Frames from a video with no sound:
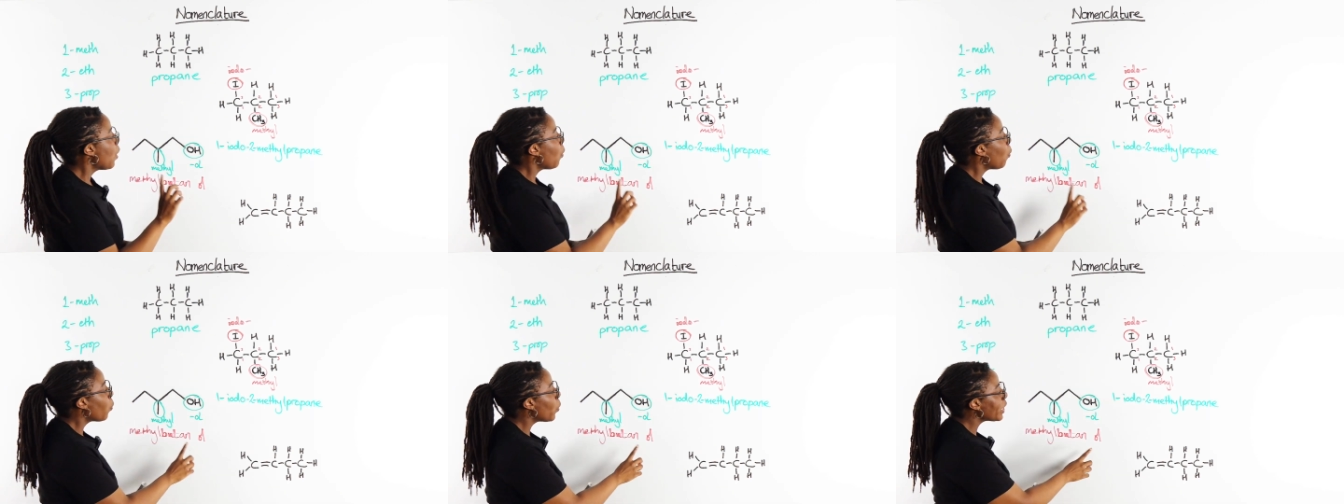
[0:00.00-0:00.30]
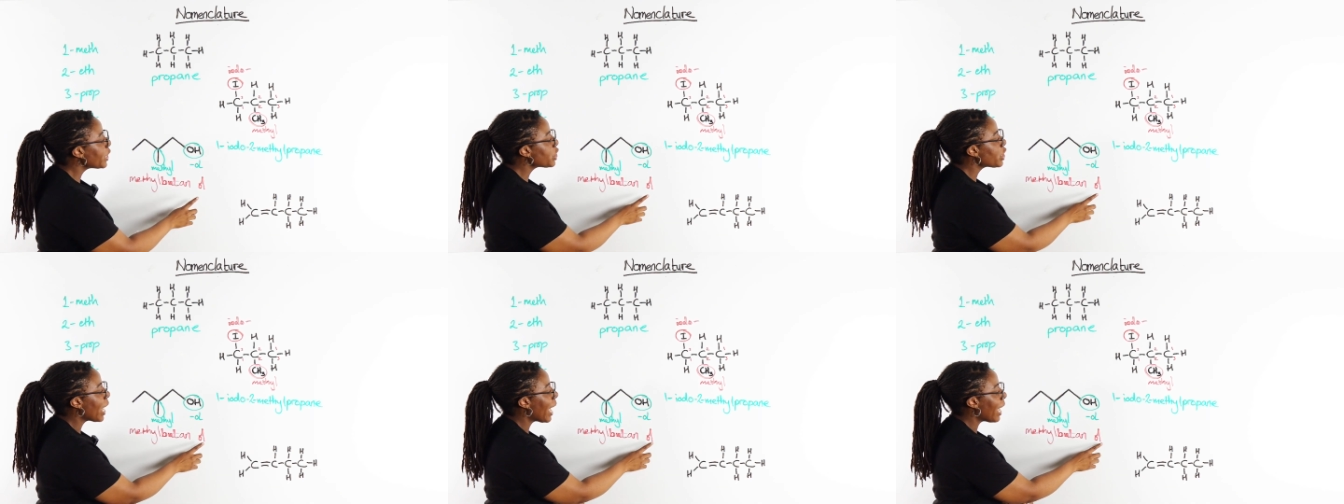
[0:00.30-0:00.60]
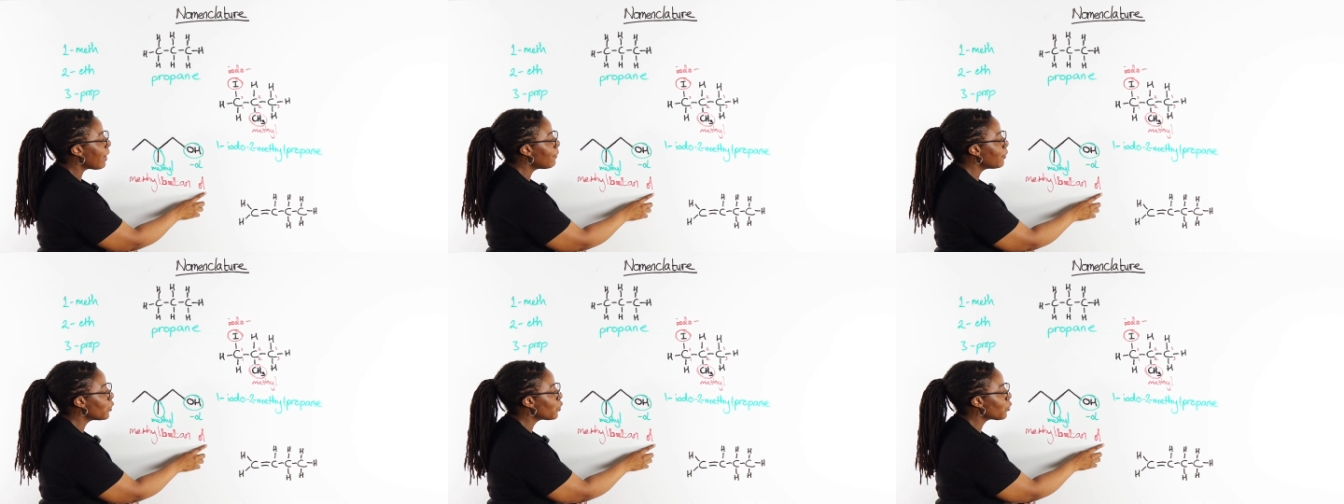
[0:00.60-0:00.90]

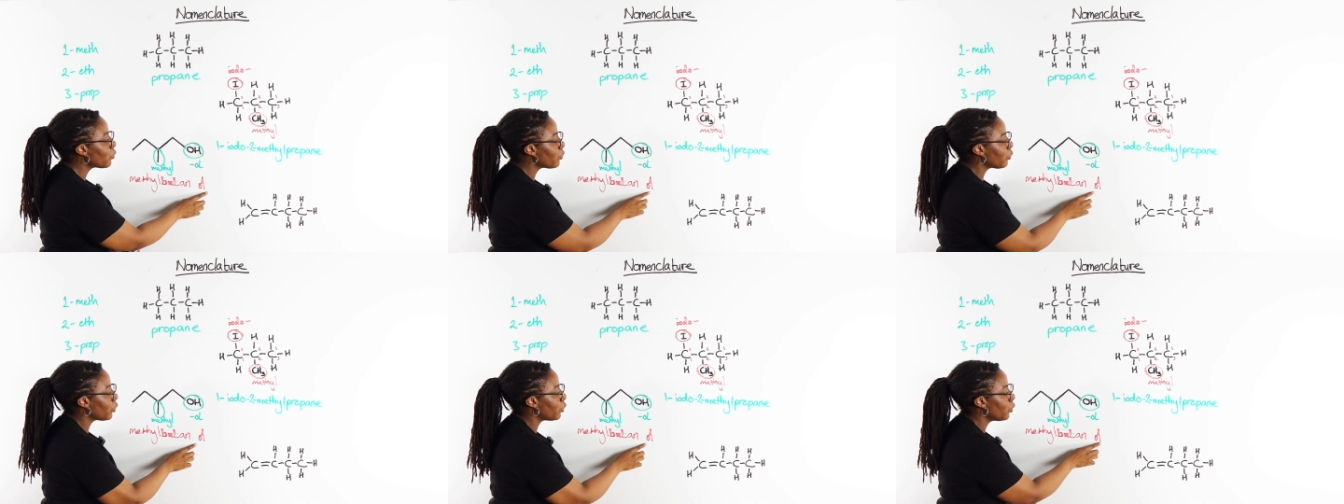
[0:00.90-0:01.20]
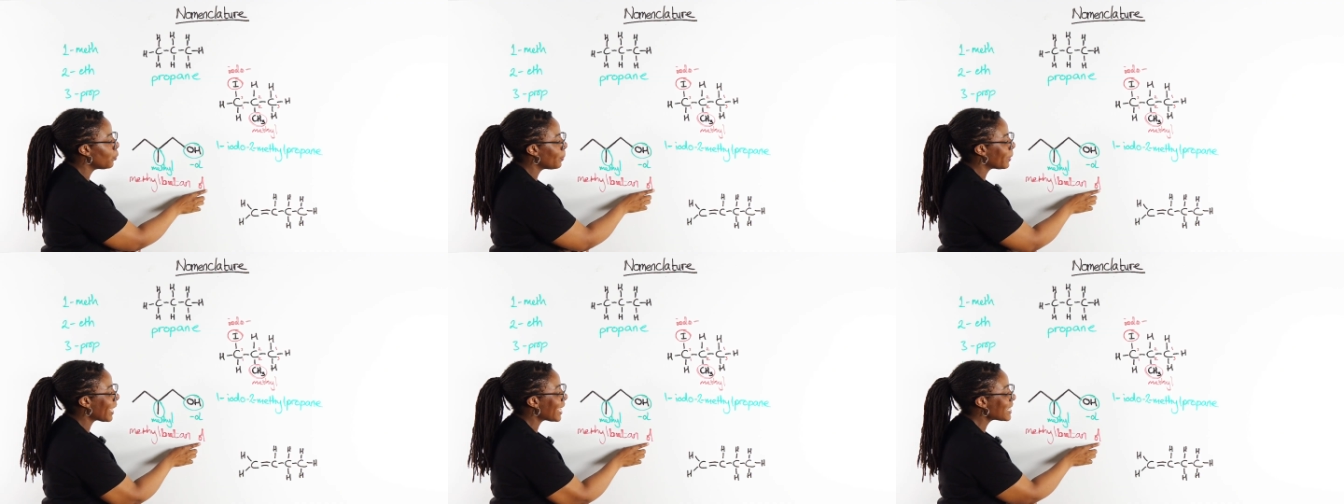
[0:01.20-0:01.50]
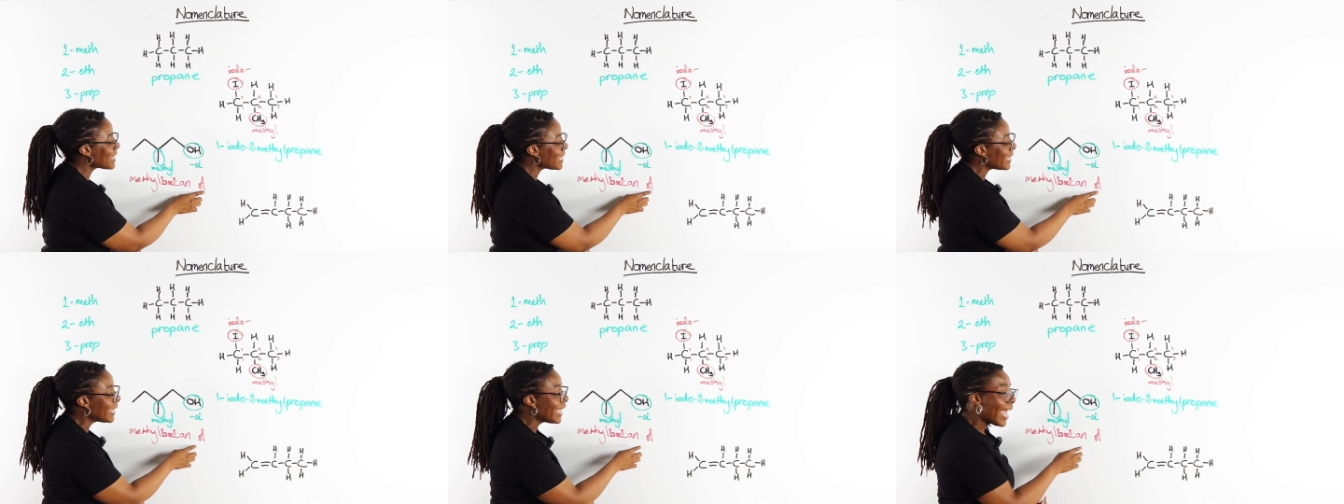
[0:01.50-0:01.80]
whichever group
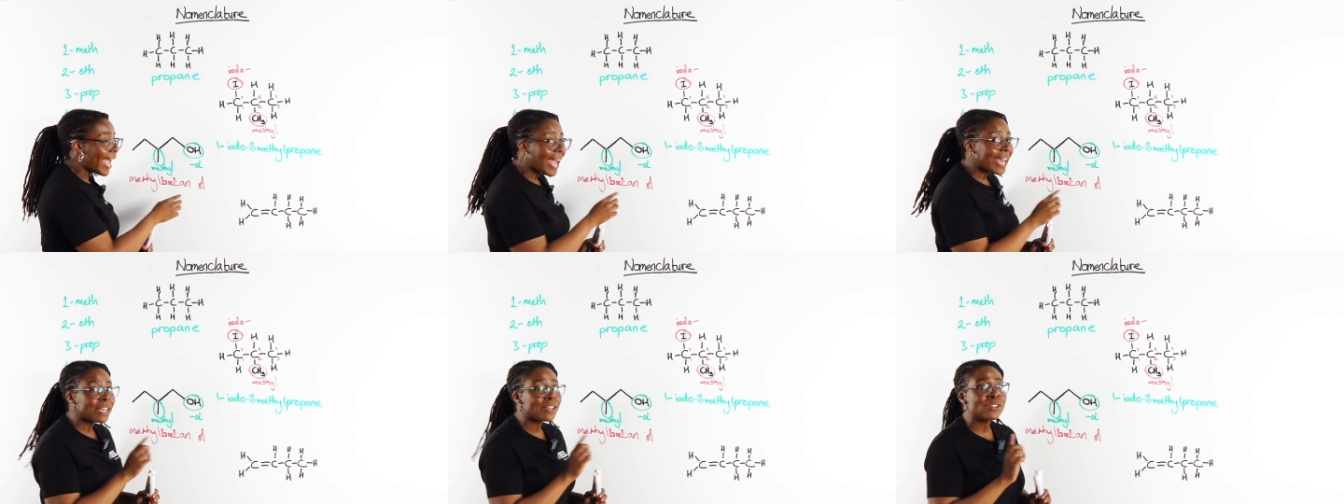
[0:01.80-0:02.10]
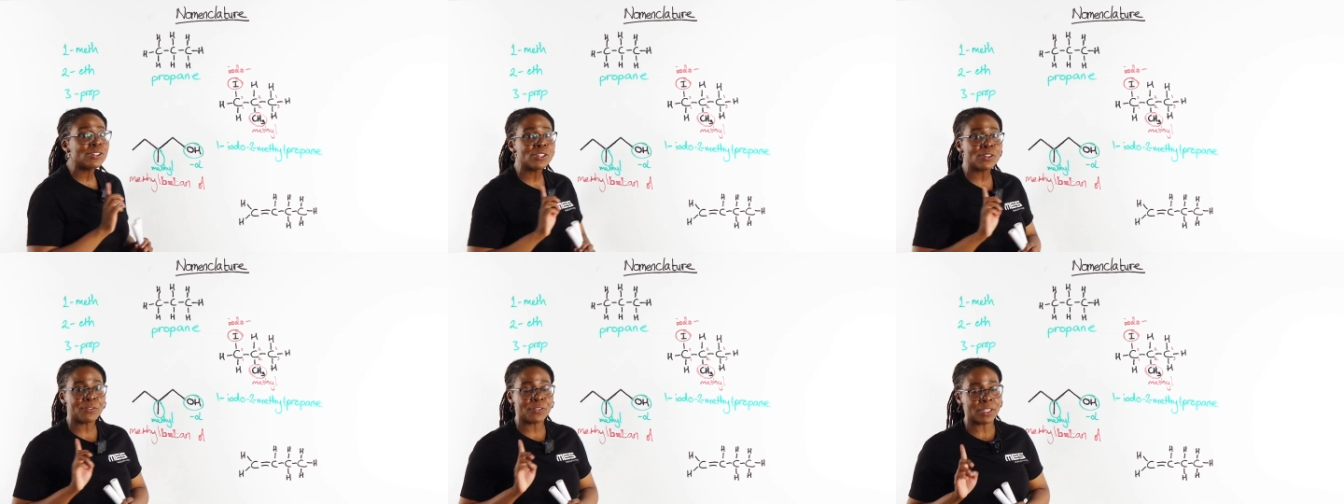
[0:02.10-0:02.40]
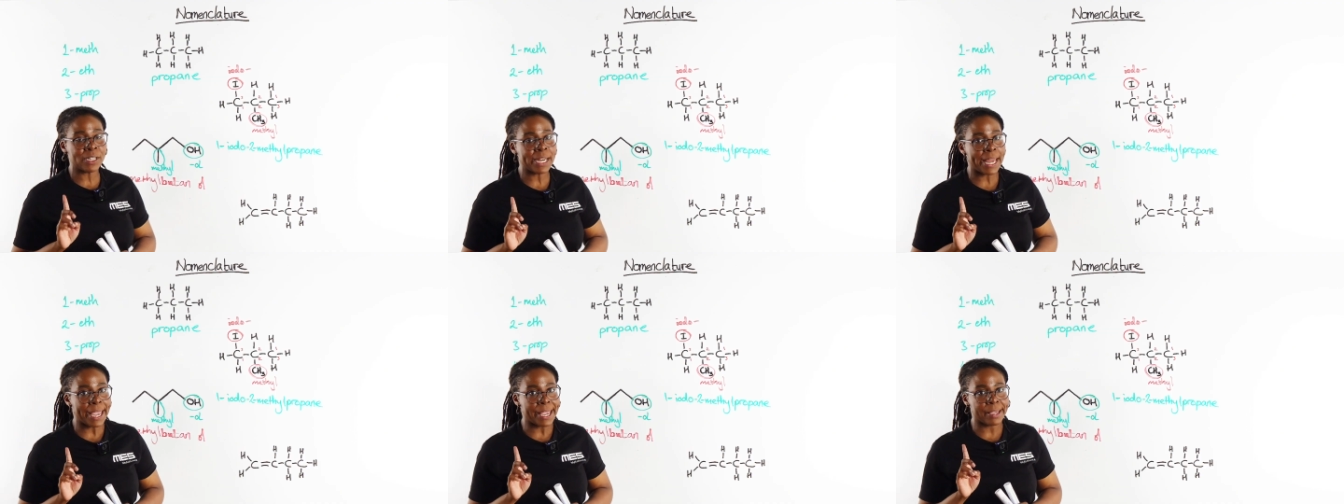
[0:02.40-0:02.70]
gets the end of
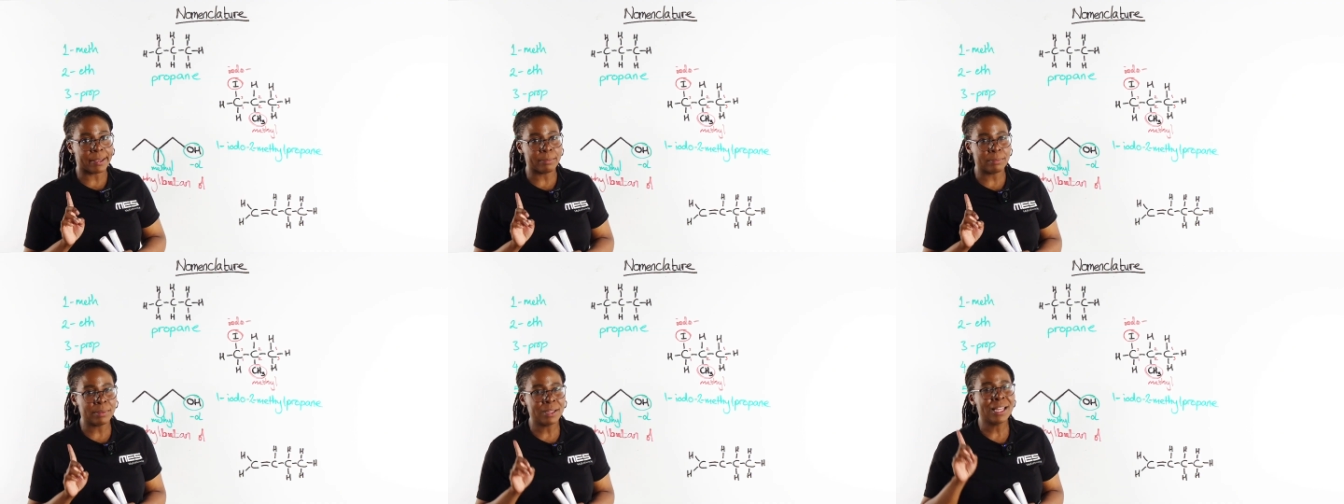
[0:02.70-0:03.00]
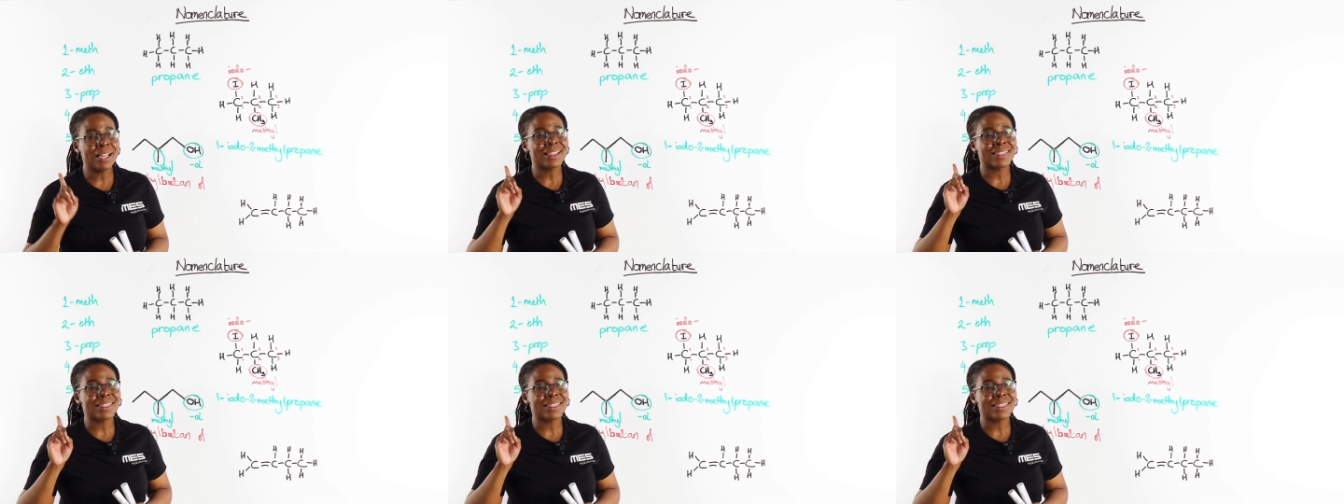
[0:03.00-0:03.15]
the name,